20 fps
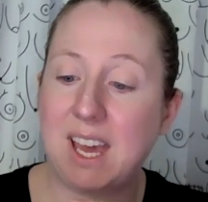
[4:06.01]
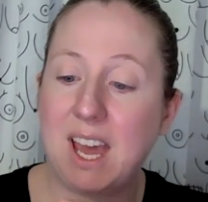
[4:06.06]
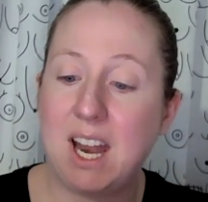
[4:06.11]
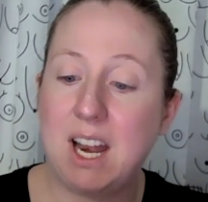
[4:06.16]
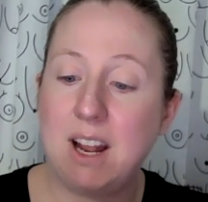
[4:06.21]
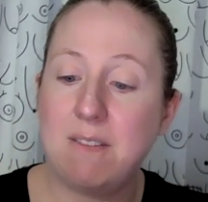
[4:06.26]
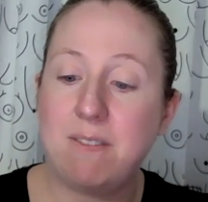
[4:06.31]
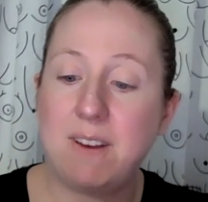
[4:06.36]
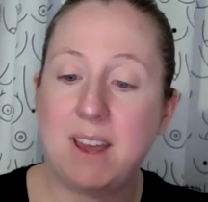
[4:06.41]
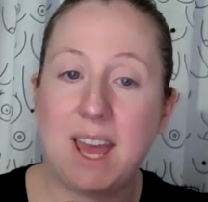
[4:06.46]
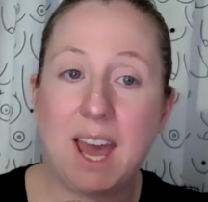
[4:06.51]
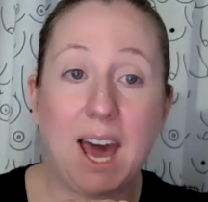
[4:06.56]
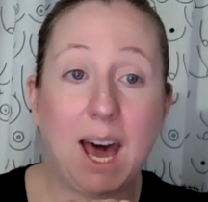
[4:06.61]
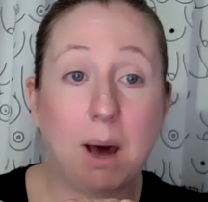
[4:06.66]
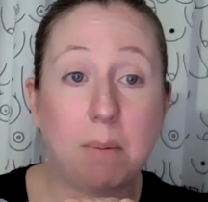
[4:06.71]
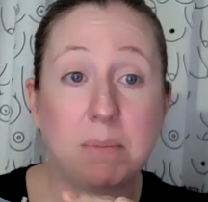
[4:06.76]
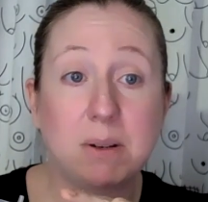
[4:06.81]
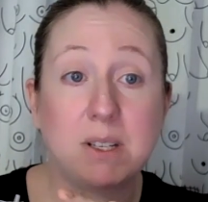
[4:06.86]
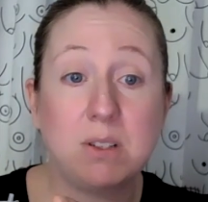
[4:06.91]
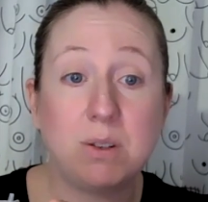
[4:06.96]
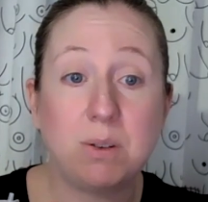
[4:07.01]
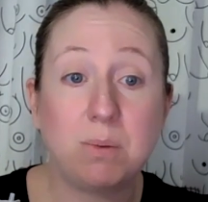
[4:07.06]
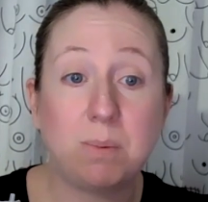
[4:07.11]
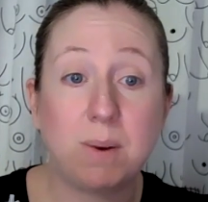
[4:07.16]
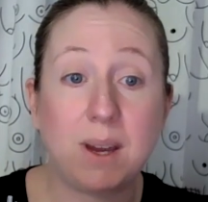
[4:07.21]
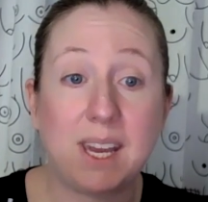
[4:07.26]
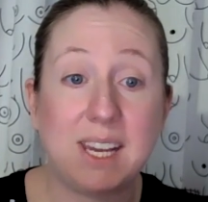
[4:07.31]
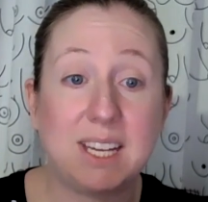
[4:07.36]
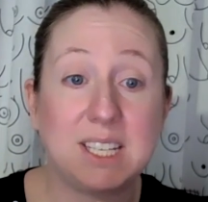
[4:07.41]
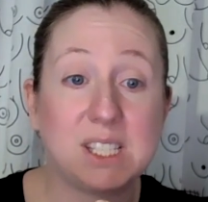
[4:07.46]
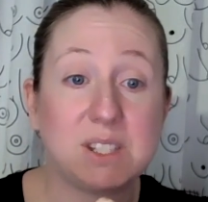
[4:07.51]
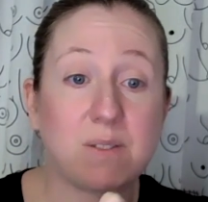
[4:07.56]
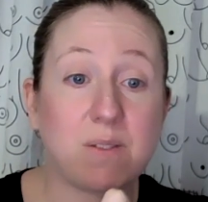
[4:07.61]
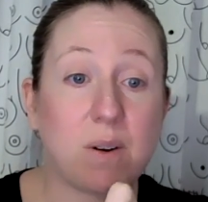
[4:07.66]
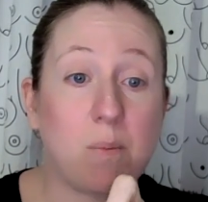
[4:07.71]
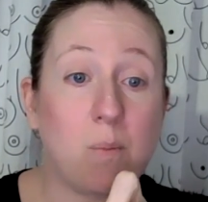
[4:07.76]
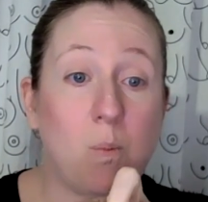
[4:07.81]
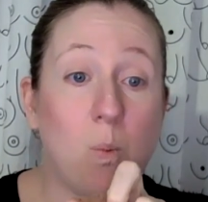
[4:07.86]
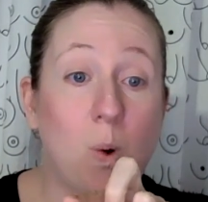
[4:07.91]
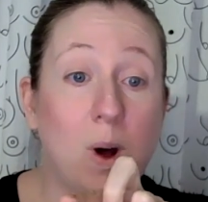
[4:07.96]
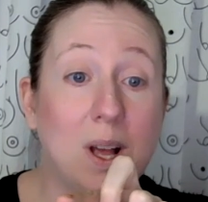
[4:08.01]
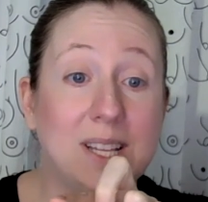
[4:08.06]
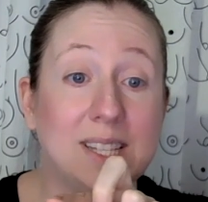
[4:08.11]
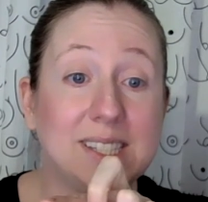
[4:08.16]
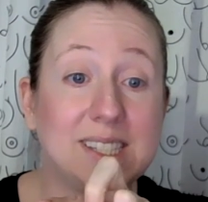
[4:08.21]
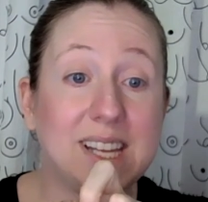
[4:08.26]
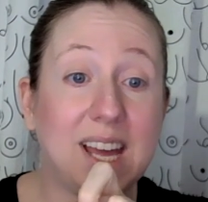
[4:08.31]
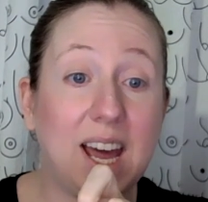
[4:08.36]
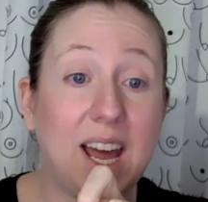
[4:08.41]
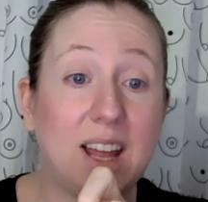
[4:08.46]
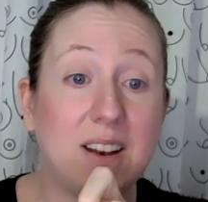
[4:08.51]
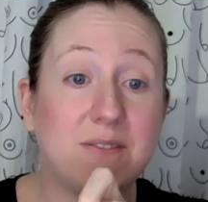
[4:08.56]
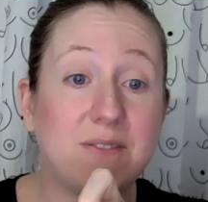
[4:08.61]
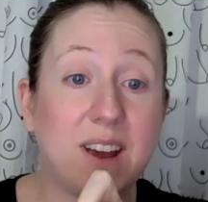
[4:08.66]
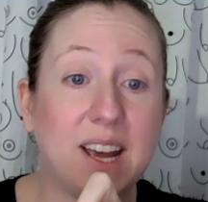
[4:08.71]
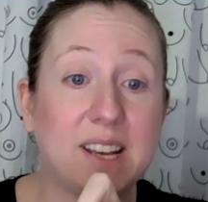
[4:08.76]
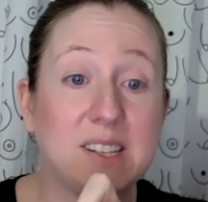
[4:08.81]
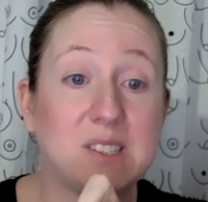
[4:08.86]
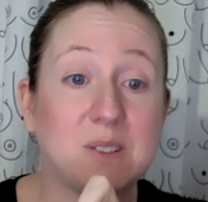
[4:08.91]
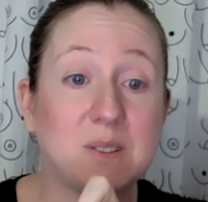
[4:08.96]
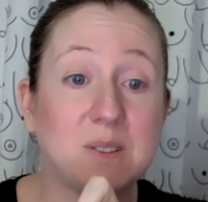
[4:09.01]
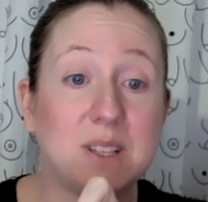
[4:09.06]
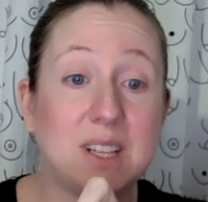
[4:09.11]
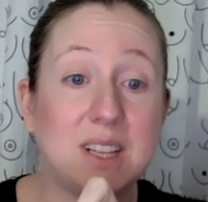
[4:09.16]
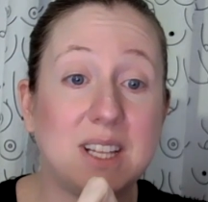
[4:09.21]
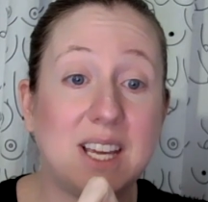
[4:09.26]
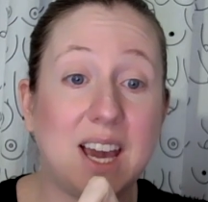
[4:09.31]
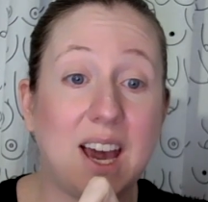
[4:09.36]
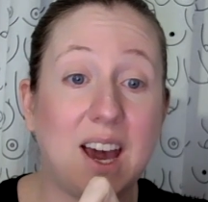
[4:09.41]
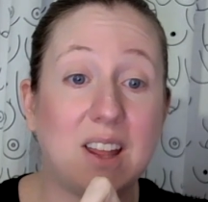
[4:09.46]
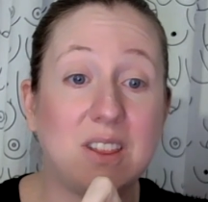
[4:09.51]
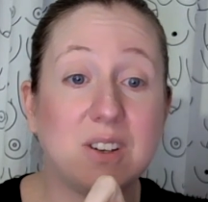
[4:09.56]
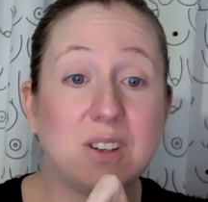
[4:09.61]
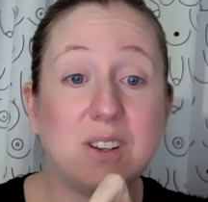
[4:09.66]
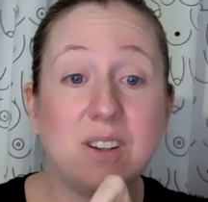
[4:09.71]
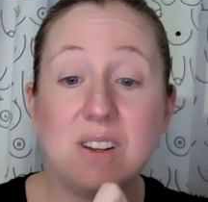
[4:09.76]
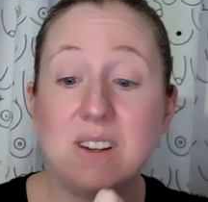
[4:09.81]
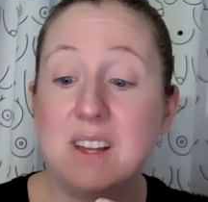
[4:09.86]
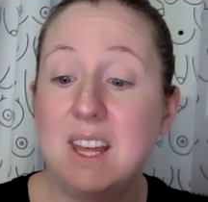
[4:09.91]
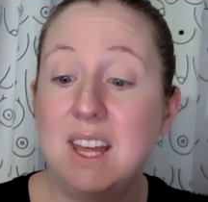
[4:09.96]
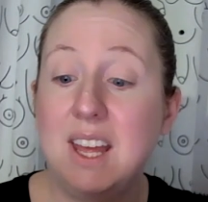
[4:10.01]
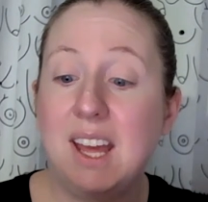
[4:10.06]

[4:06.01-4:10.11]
And if it happened to raise from one side faster than the other,